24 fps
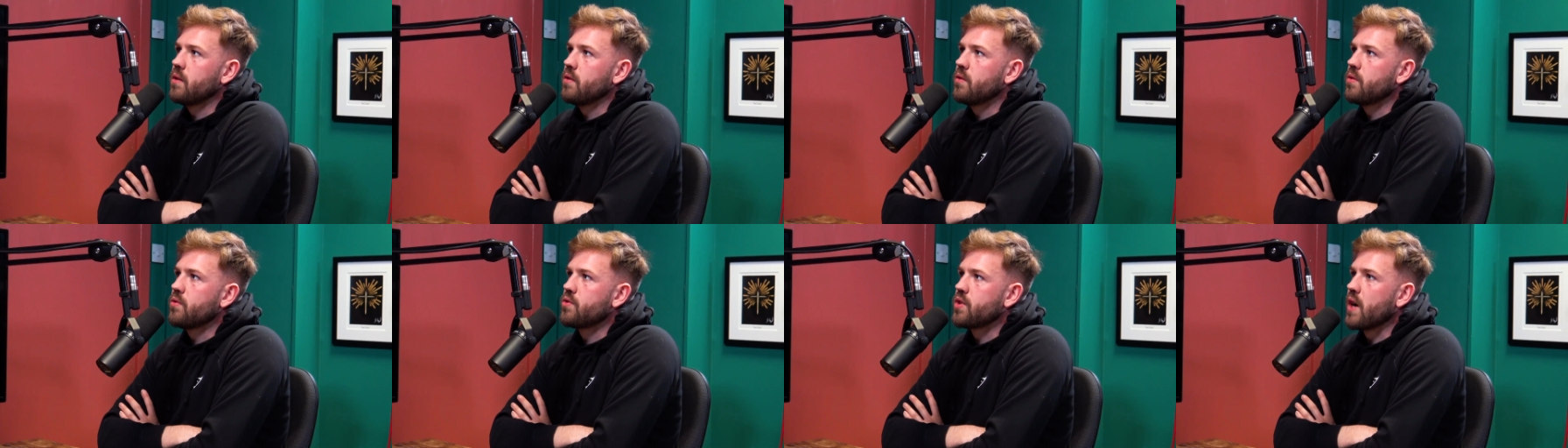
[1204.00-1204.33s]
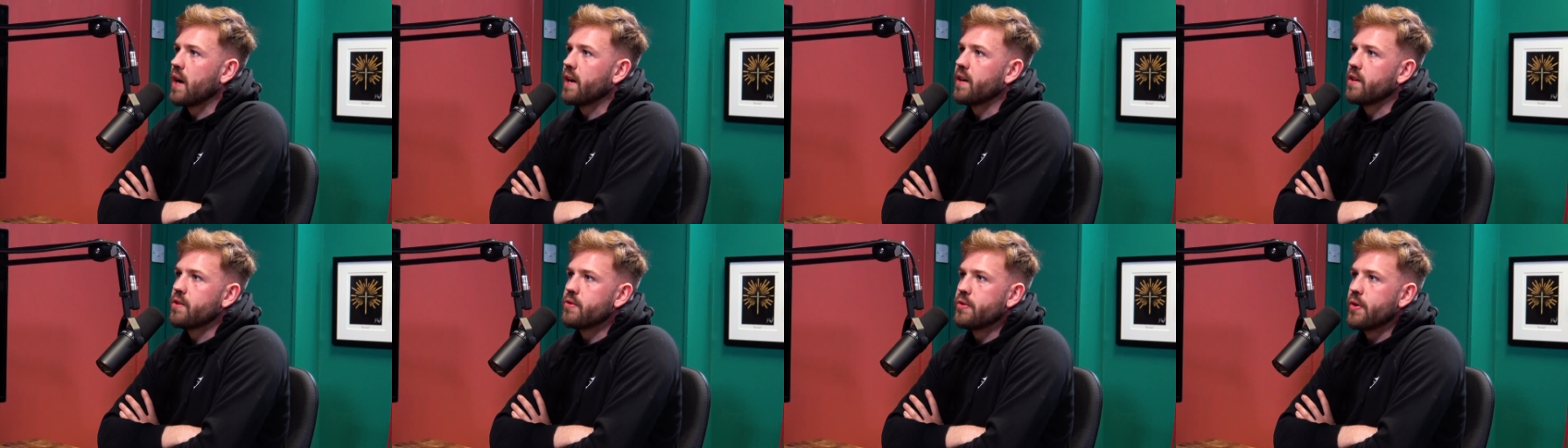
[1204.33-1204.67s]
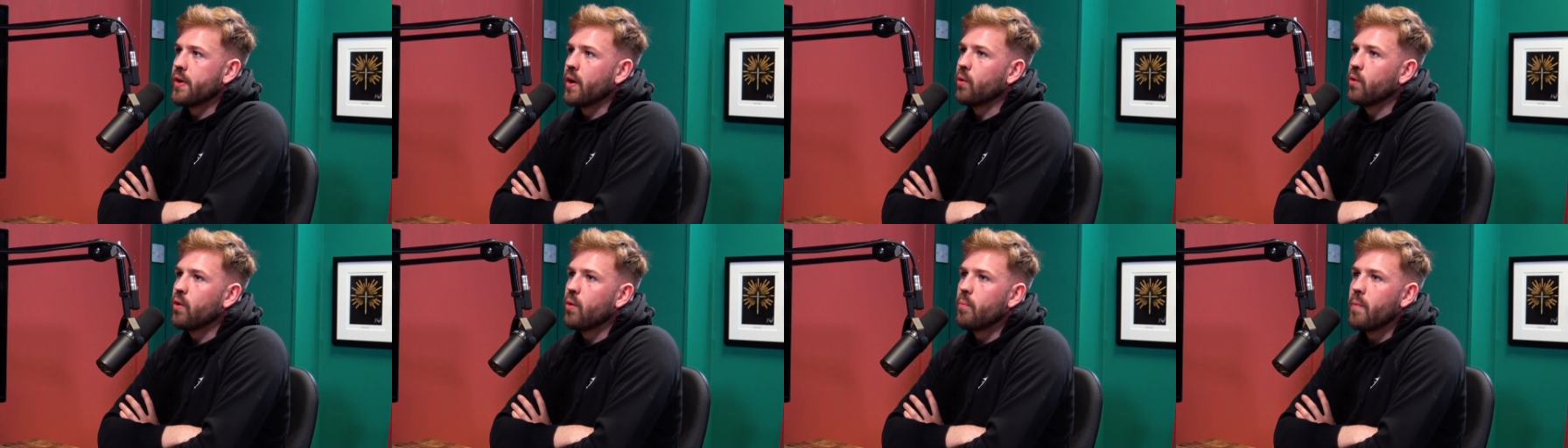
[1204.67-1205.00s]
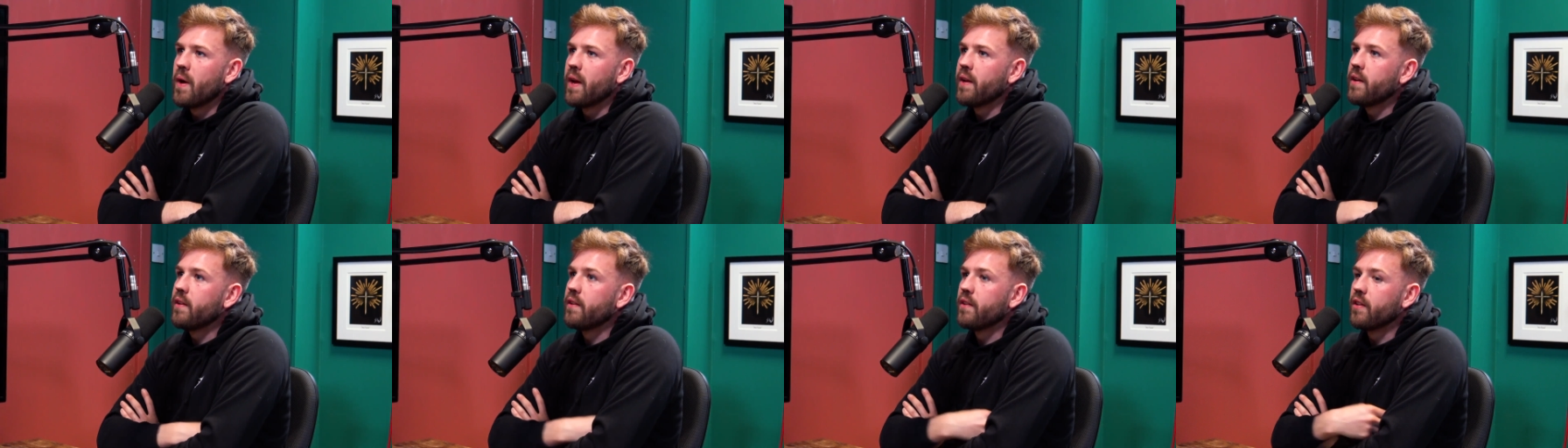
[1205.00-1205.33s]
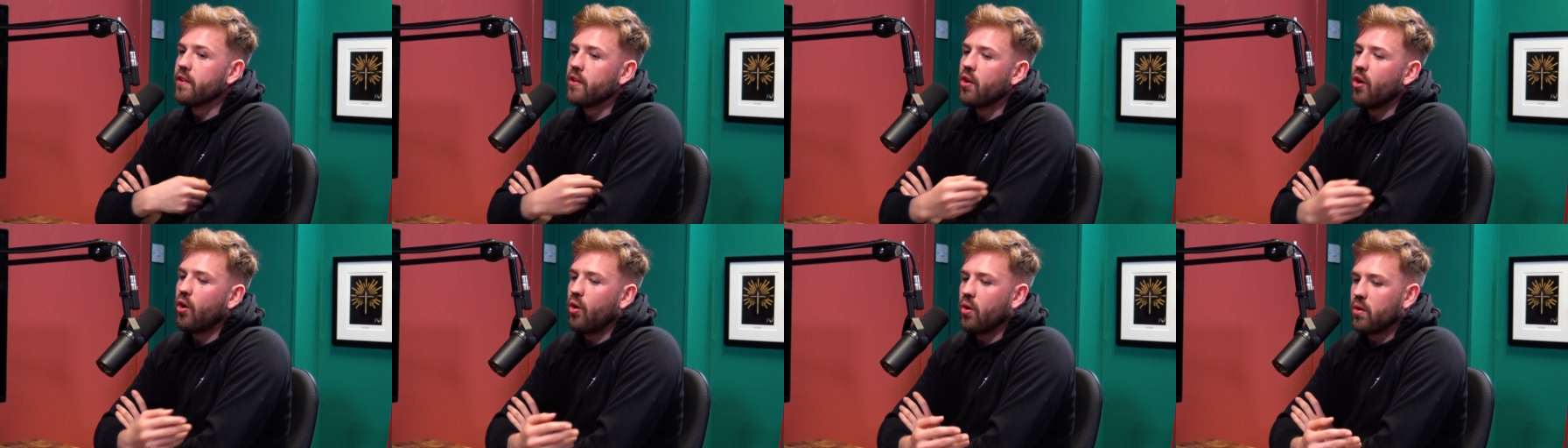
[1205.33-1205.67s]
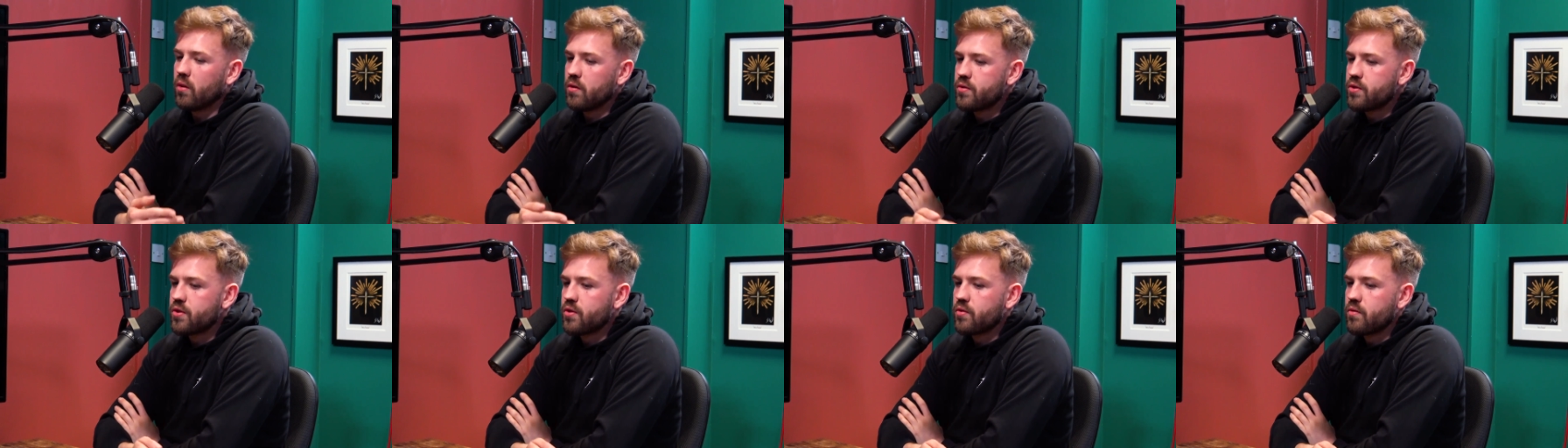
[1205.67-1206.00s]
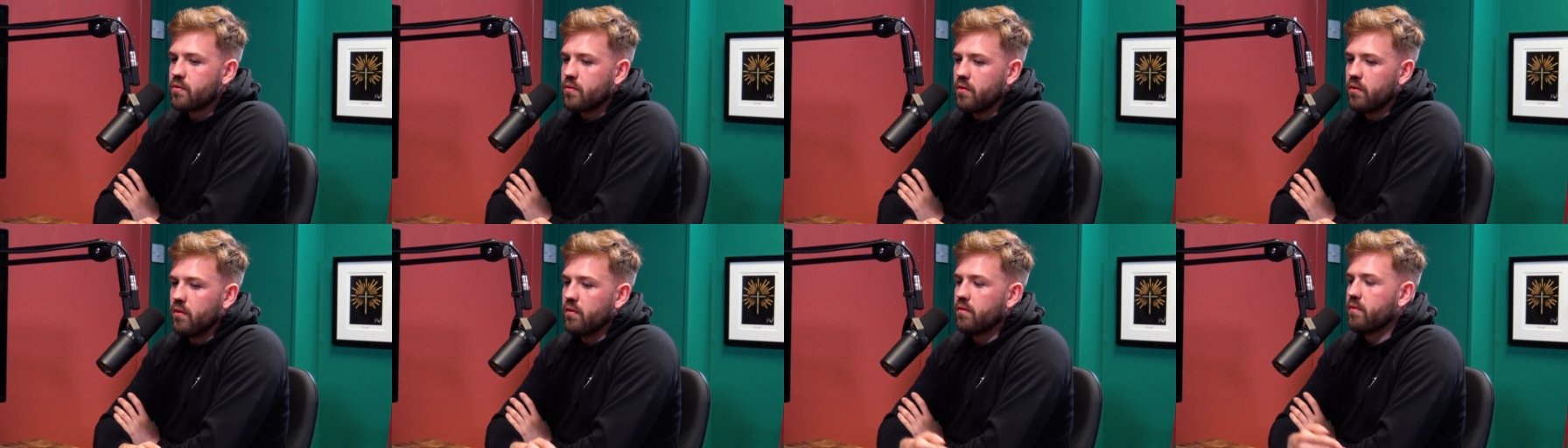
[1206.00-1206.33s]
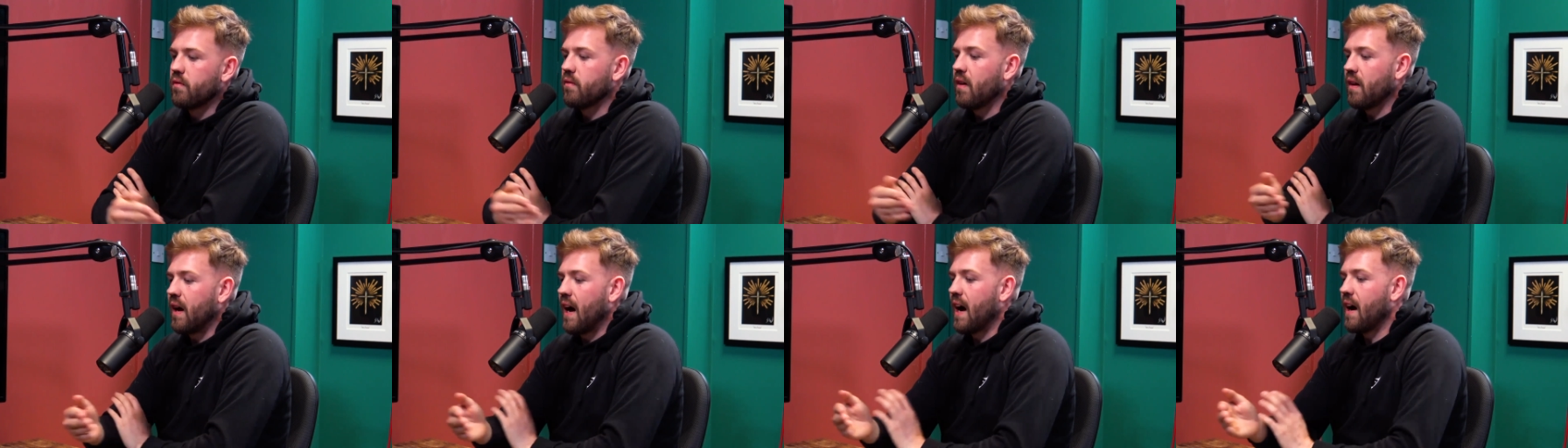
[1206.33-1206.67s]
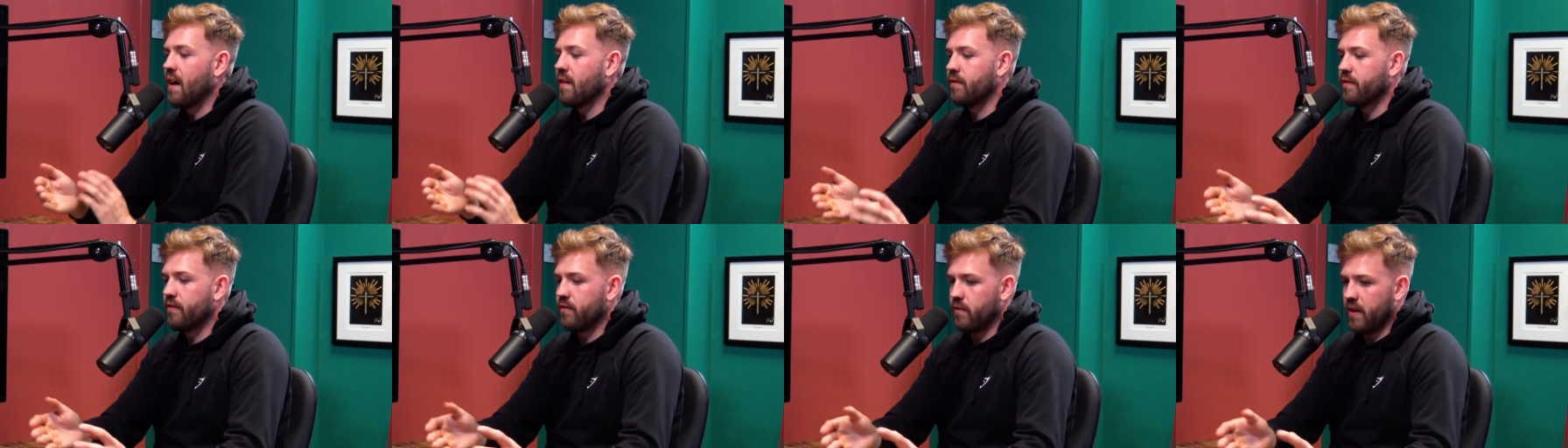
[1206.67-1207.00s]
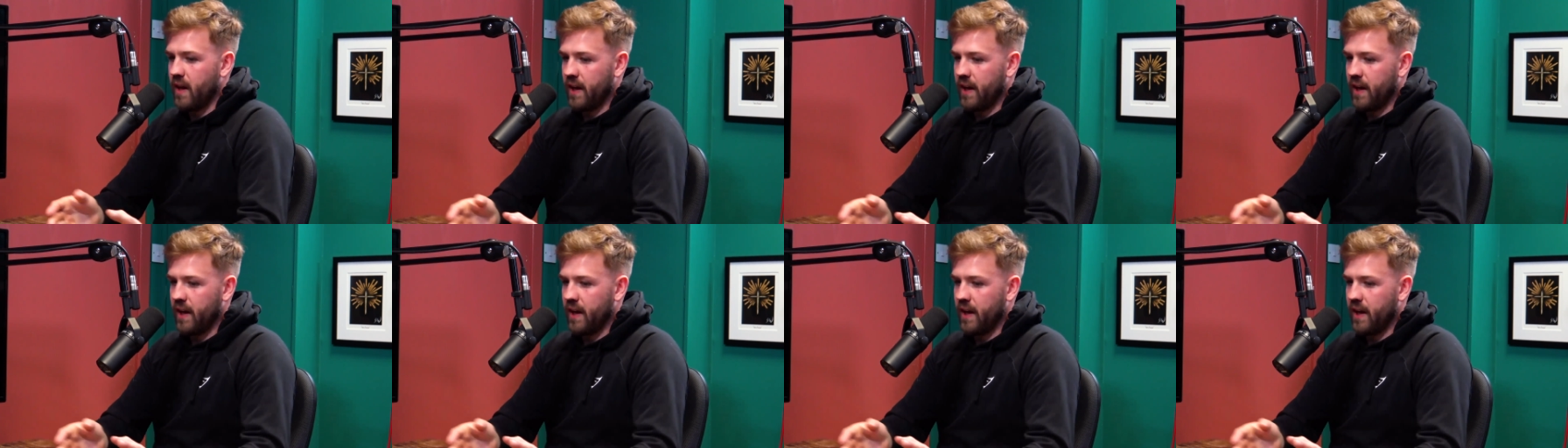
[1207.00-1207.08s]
trying to drill them in to not have